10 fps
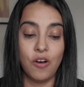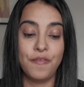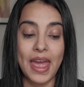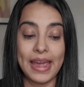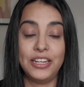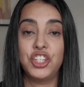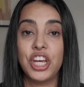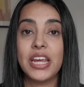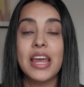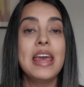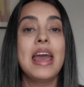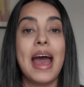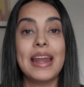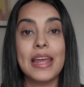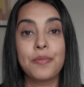of aging,
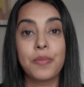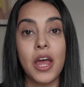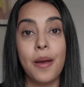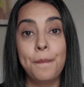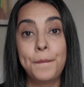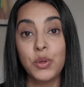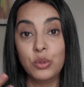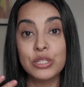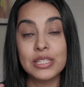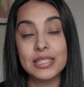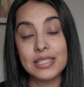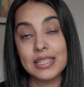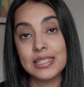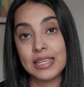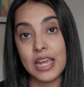and it boosts the
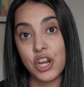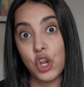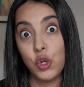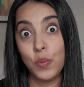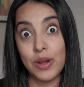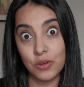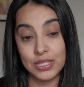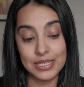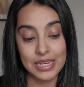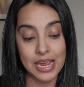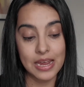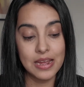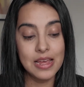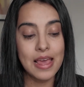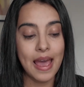skin luminosity.
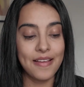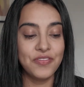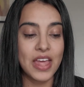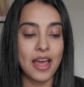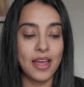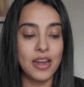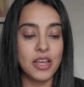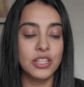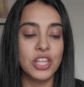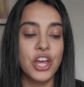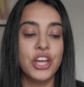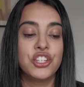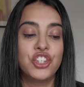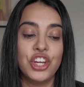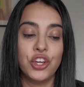And then the
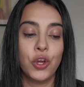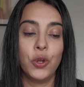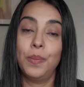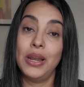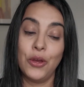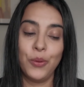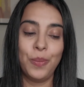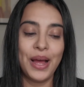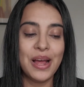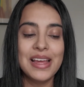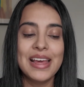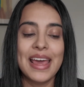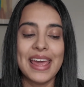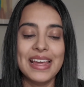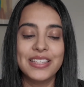ginkgo biloba,
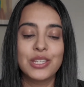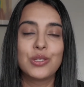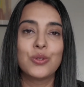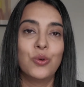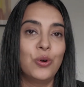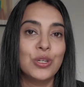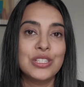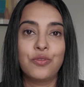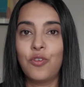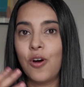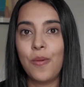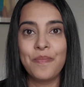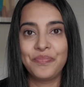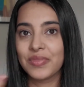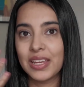it's sourced
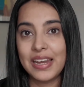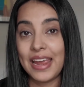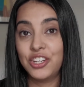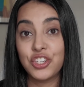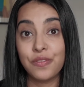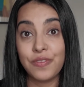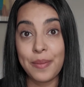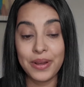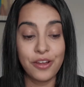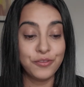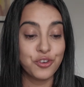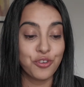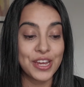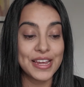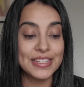from an ancient family of
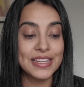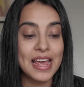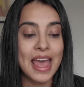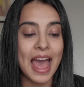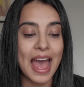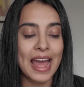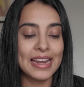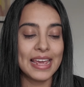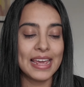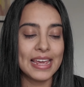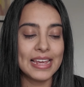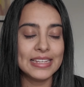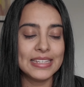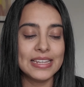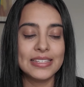trees, and it
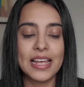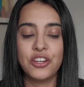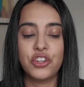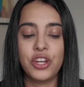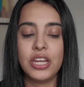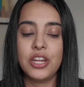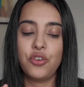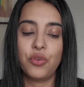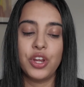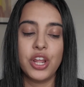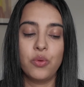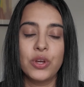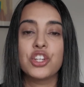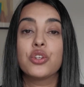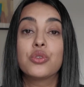is essentially an ingredient
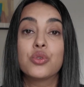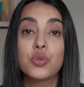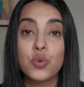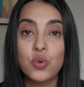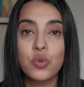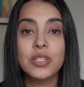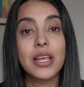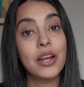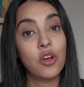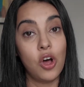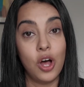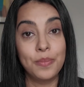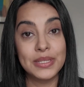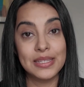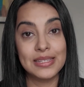which soothes and
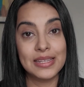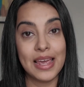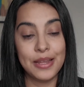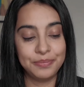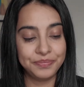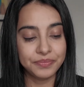calms the skin.